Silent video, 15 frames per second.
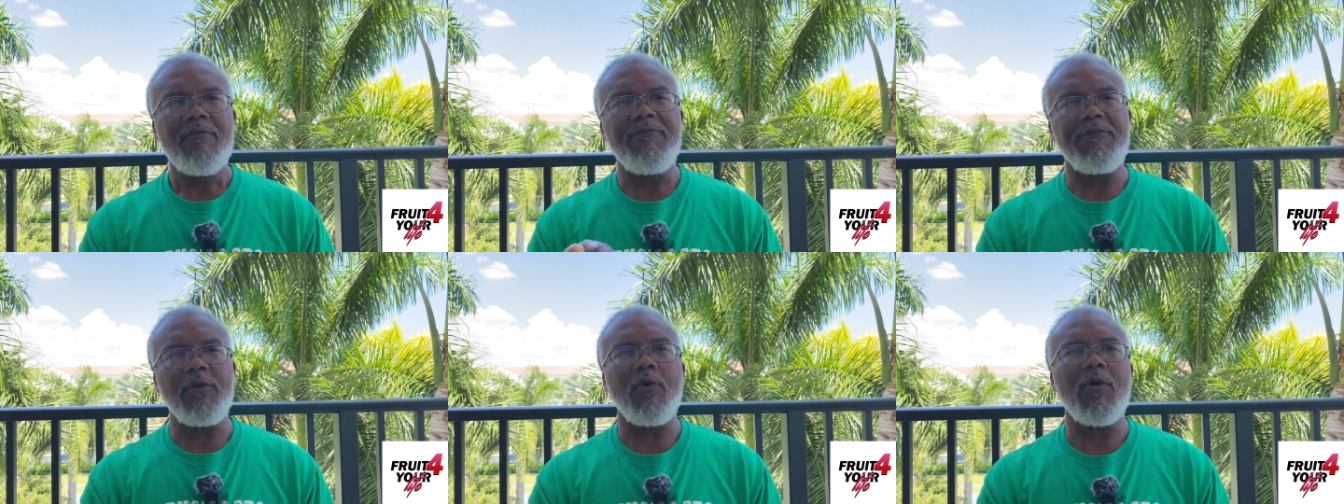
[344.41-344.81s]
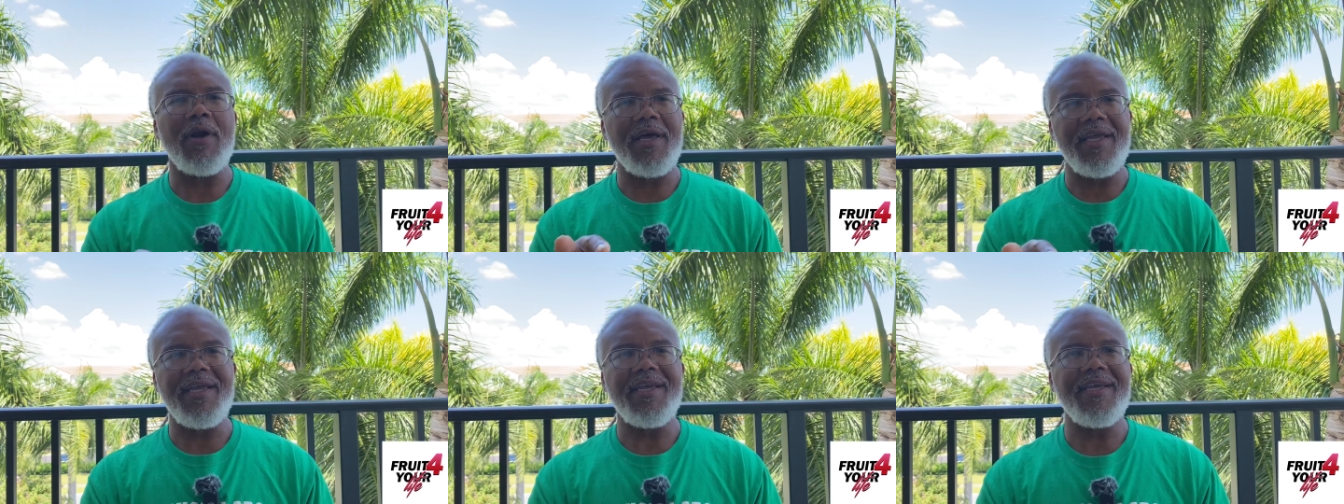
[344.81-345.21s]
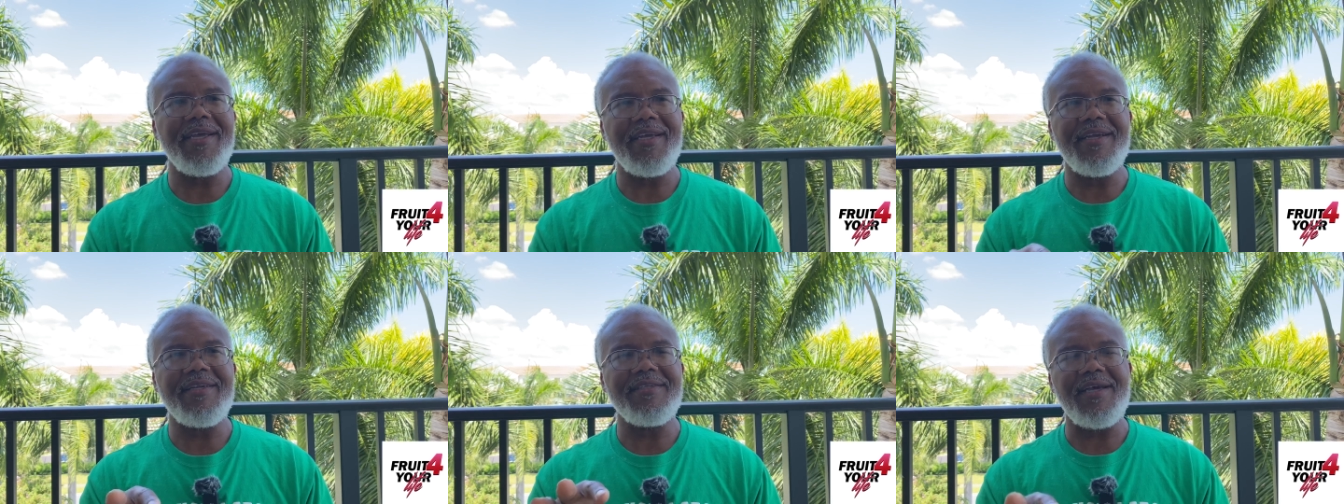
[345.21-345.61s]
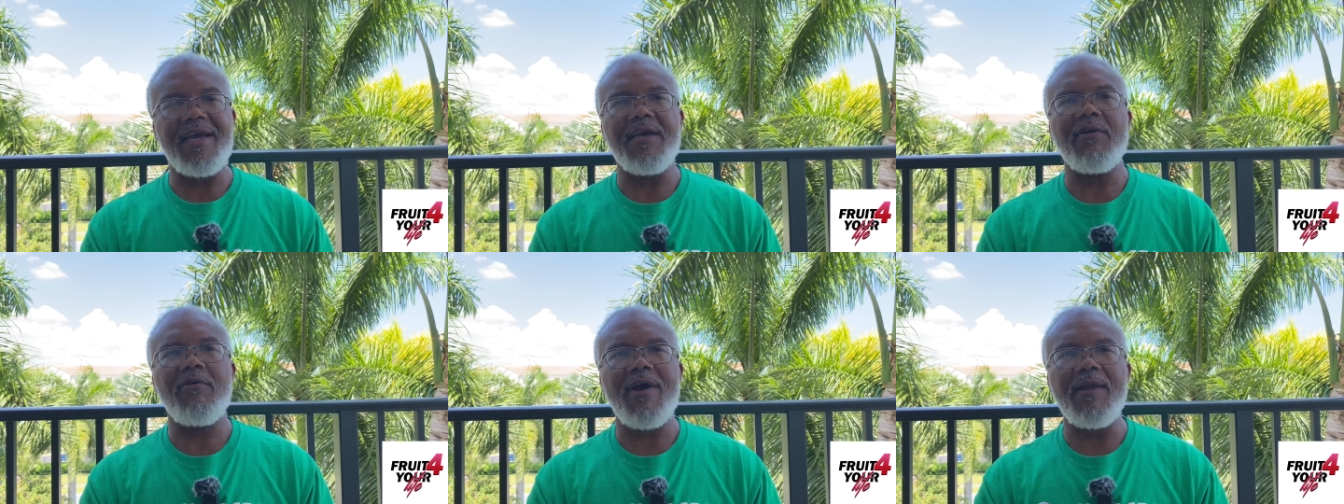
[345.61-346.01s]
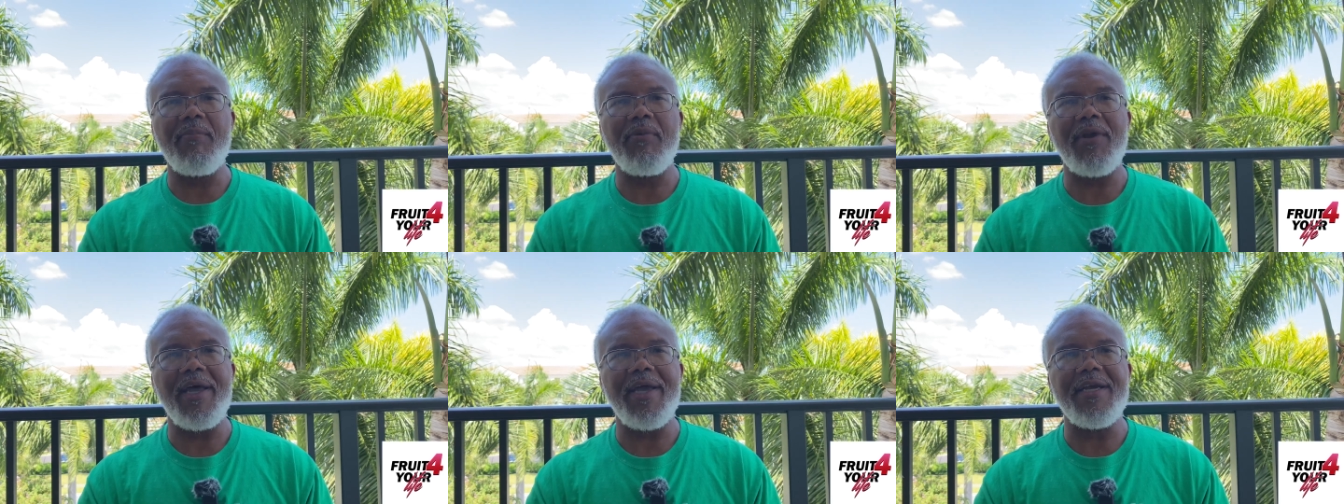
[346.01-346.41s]
Florida is a
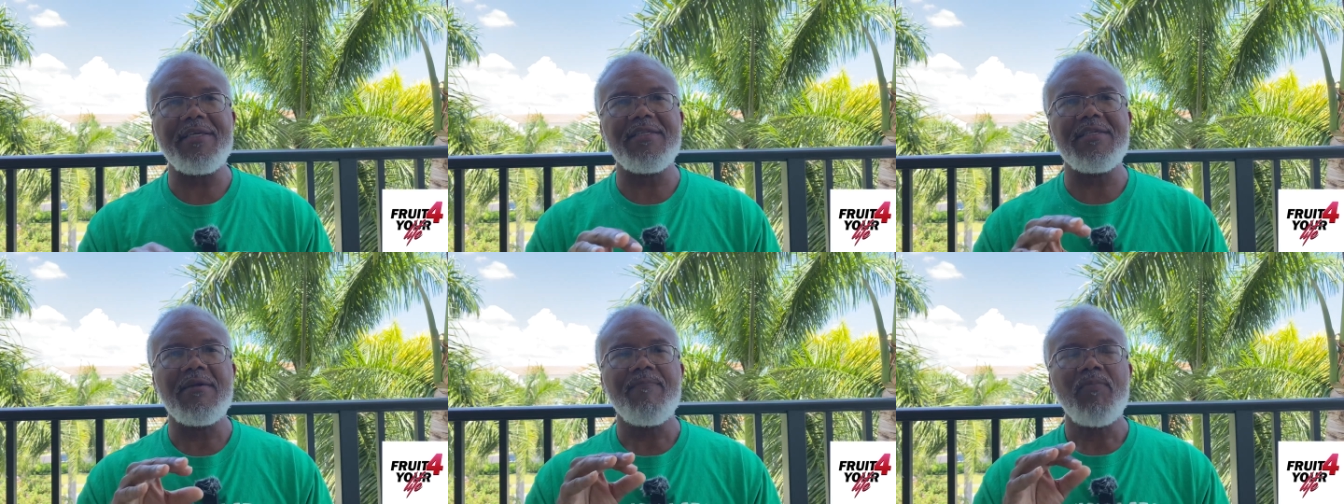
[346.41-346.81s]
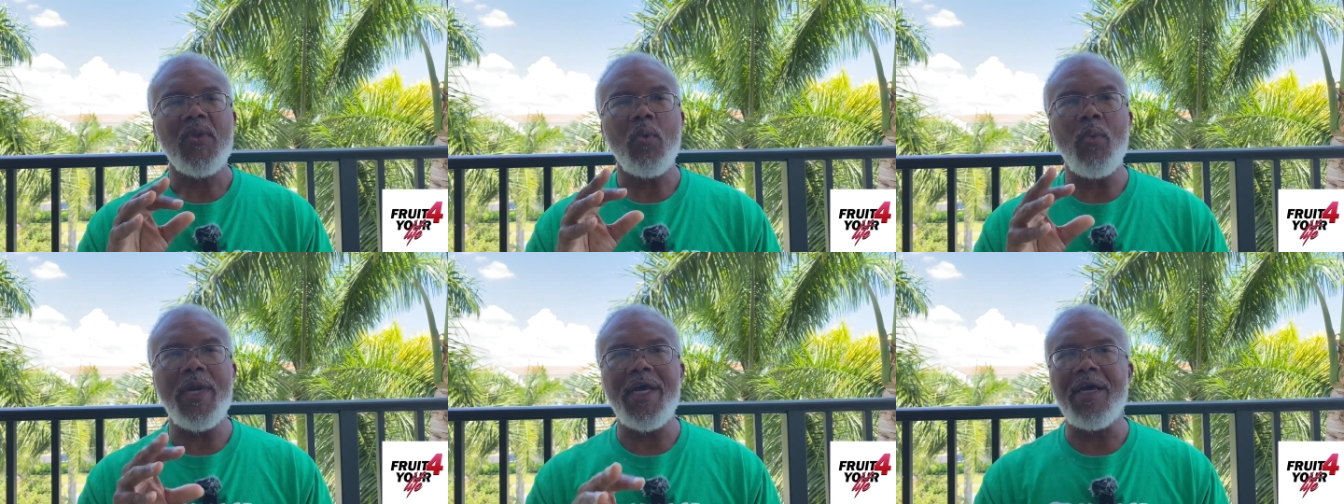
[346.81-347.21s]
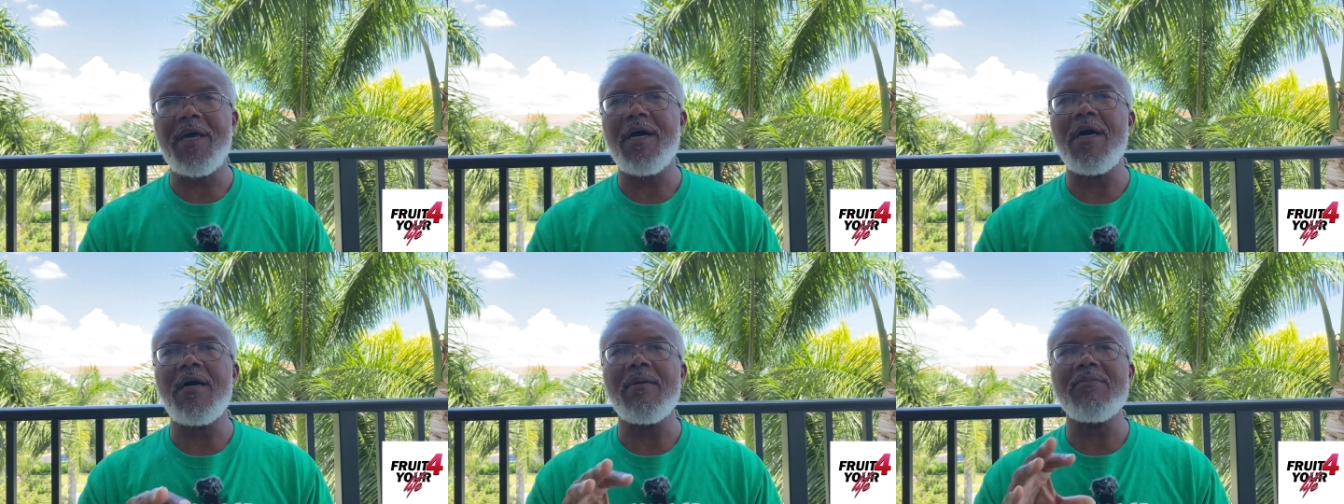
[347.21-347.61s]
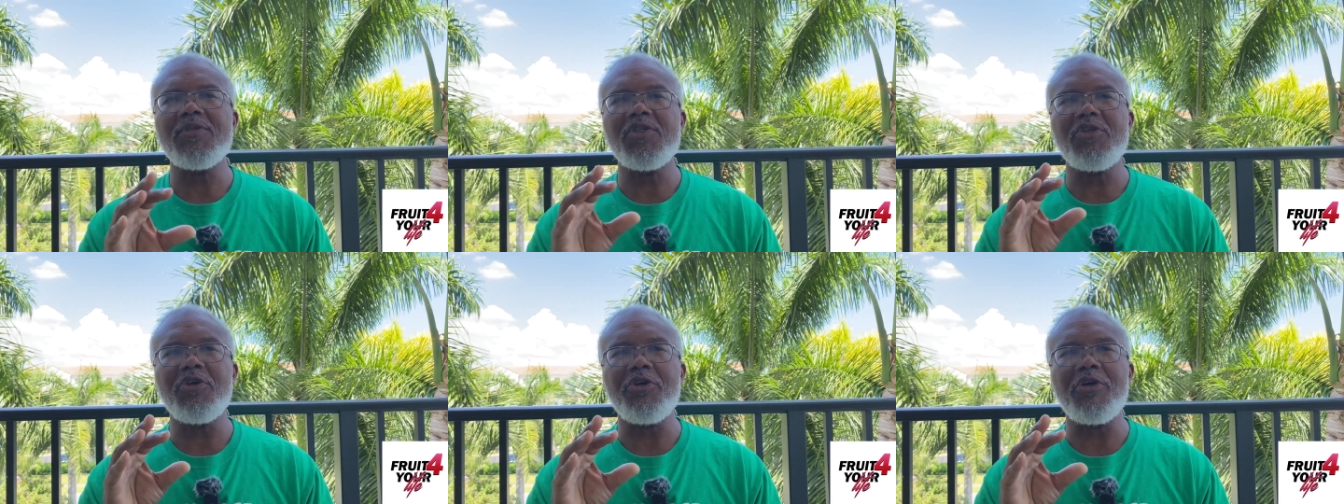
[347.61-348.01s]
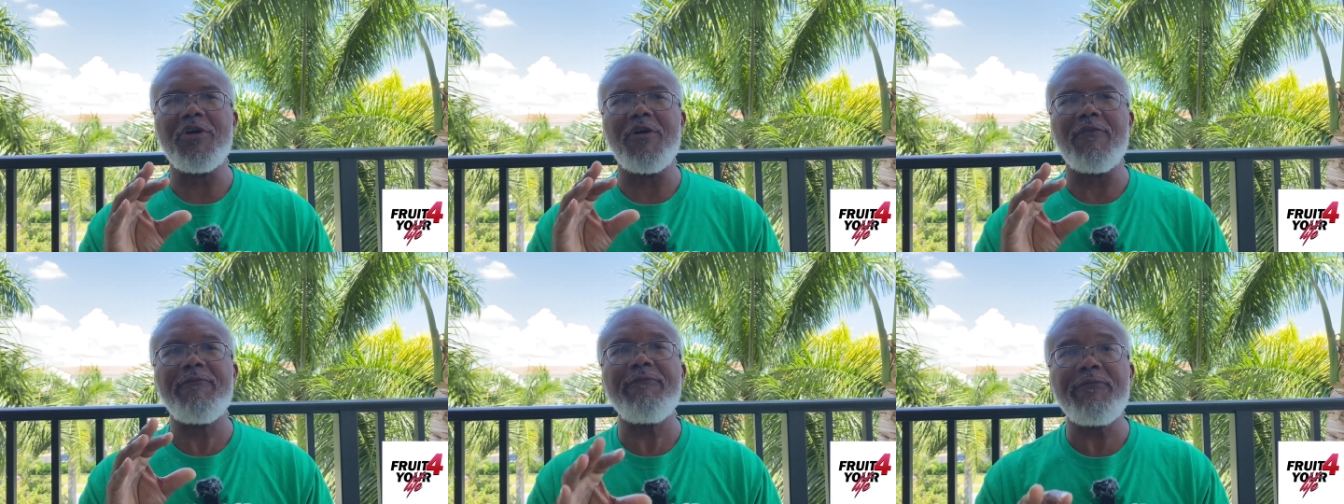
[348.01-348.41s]
great place when it comes to
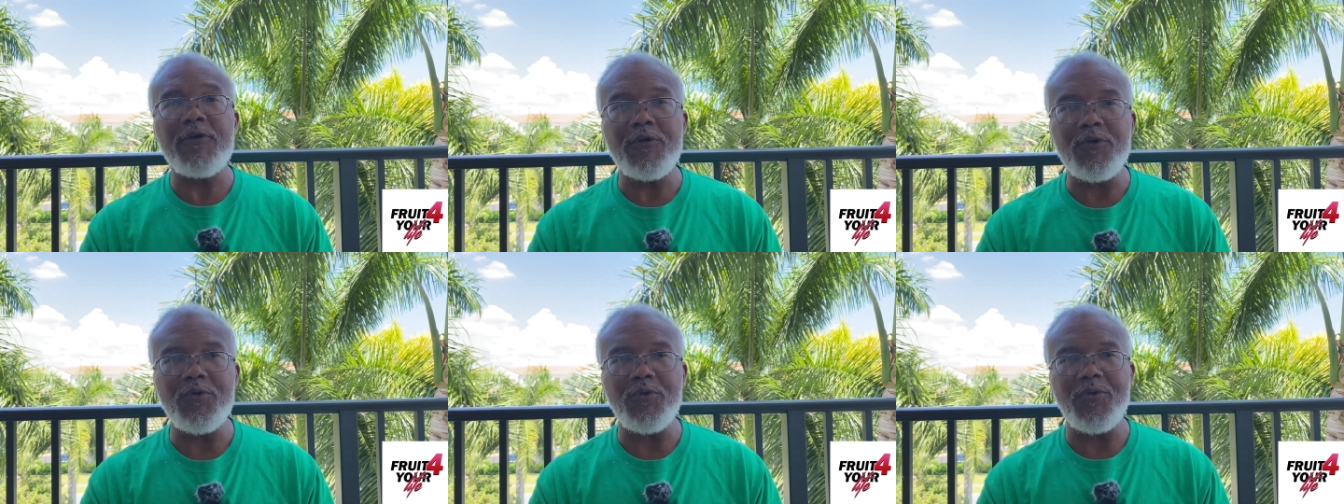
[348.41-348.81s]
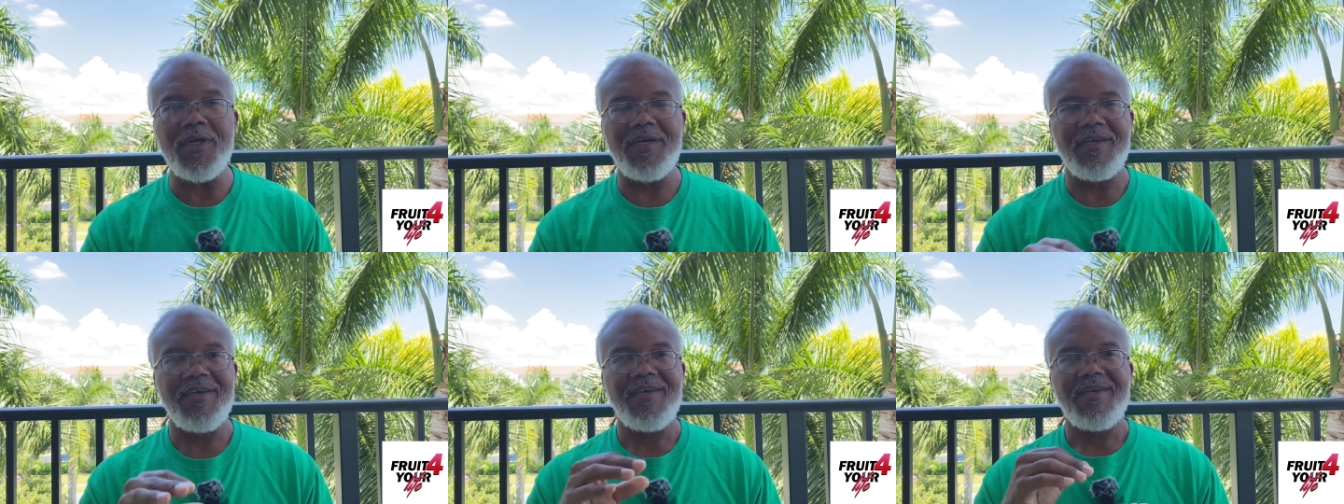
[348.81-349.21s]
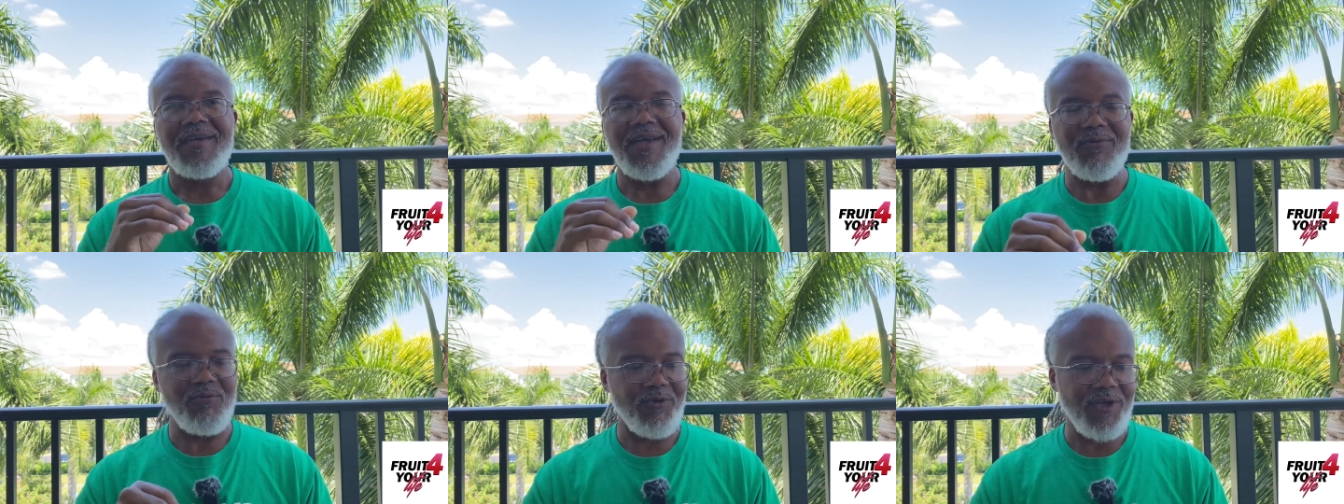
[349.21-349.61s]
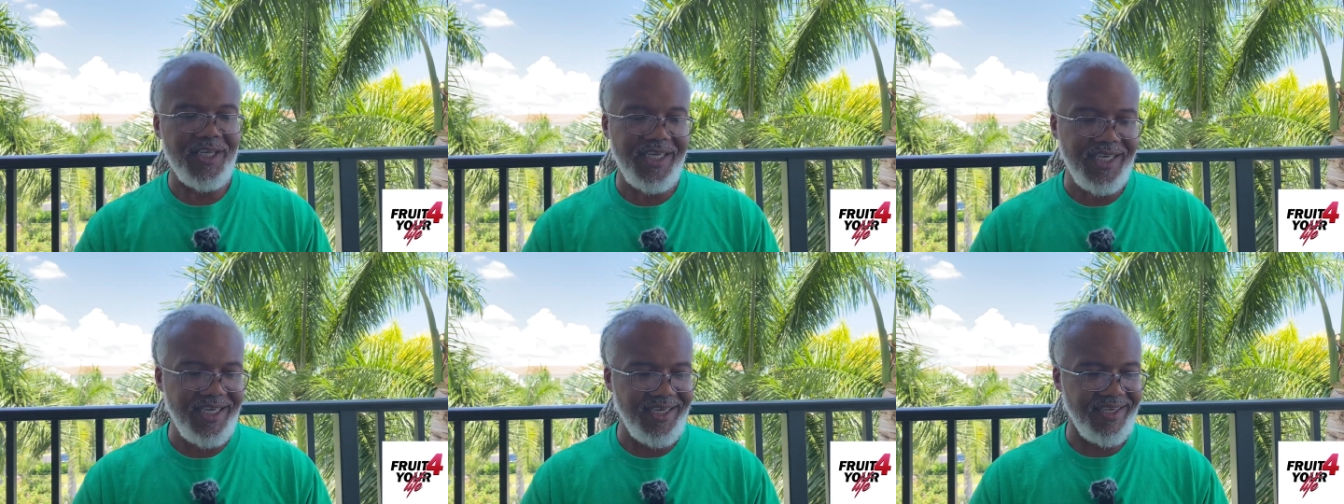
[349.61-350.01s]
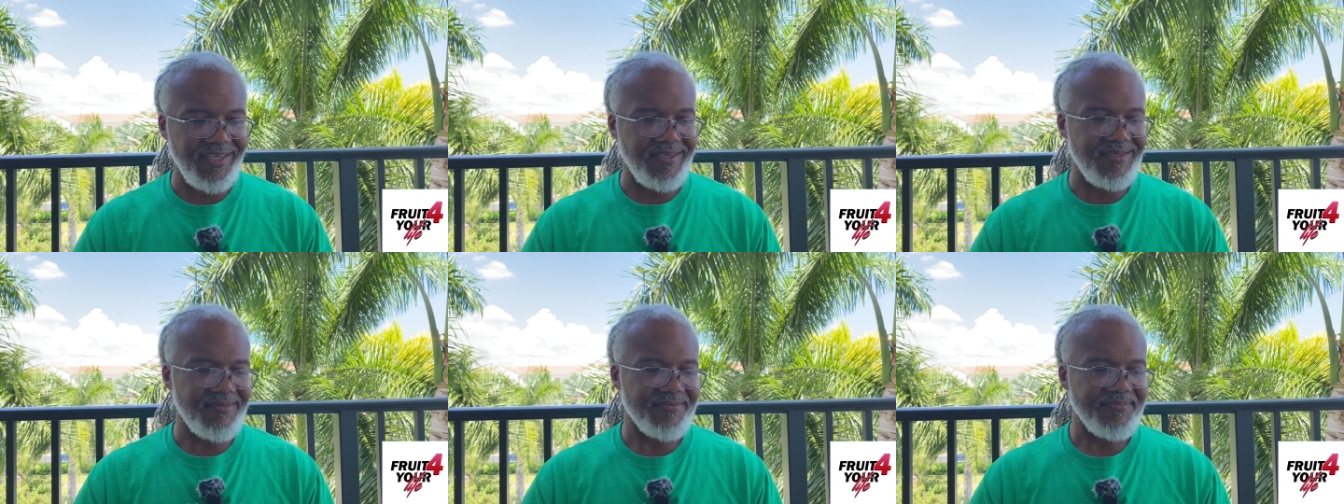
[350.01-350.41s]
your food it really
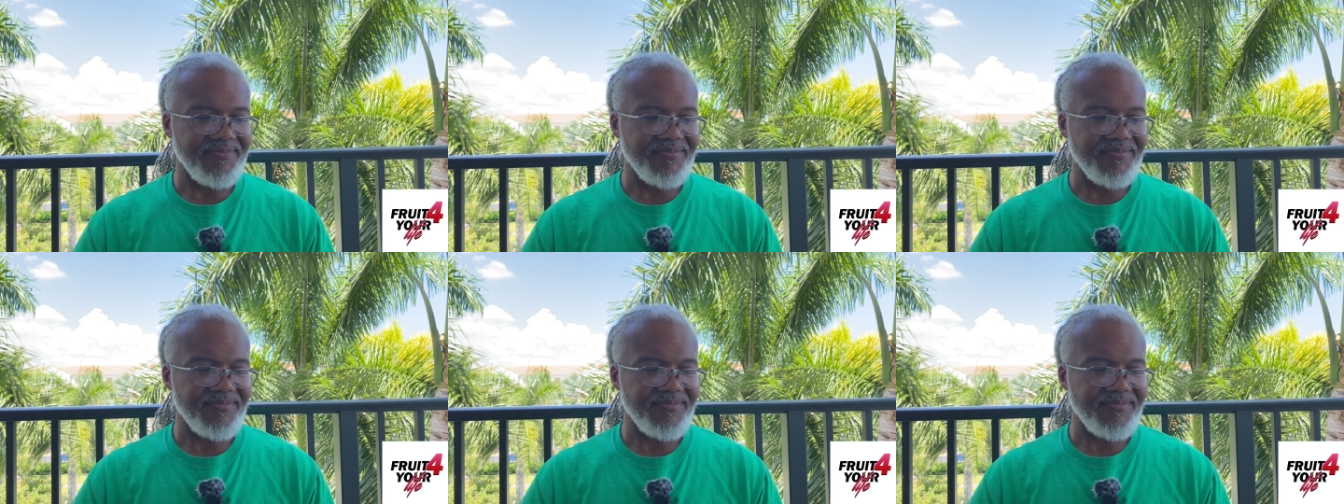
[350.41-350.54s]
is.